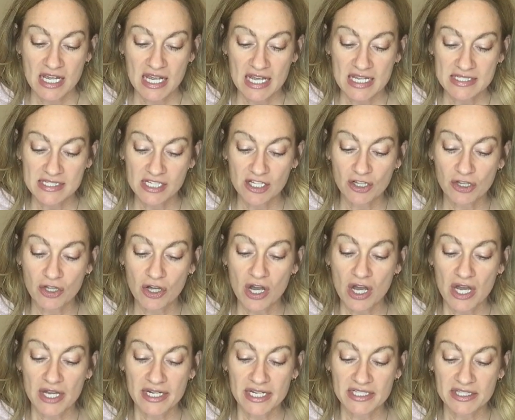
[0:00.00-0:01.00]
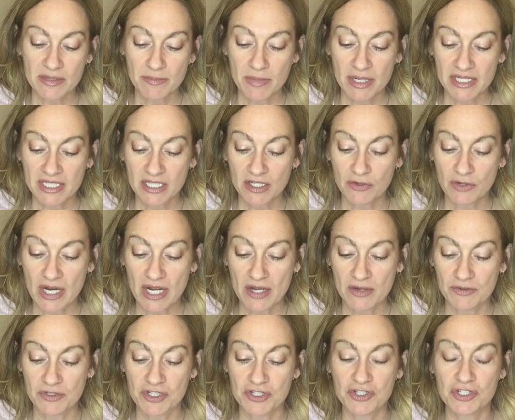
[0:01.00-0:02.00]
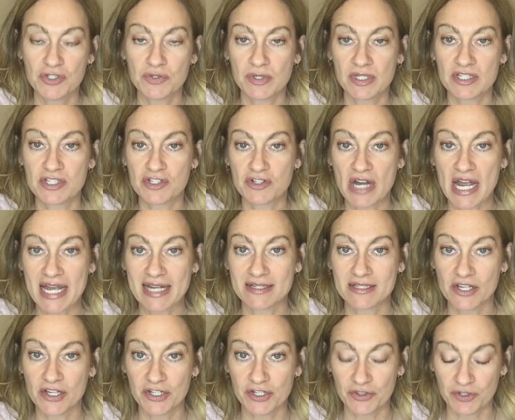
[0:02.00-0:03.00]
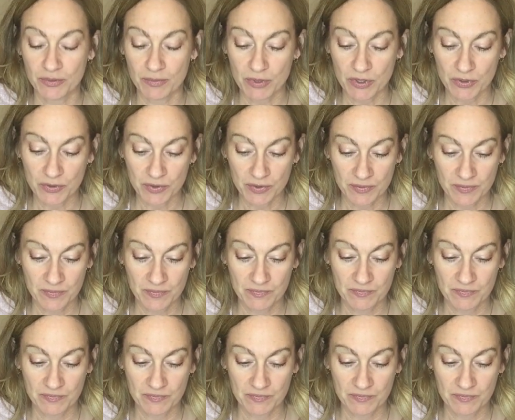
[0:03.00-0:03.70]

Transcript: as he clawed at the muddy ground to extract another bone.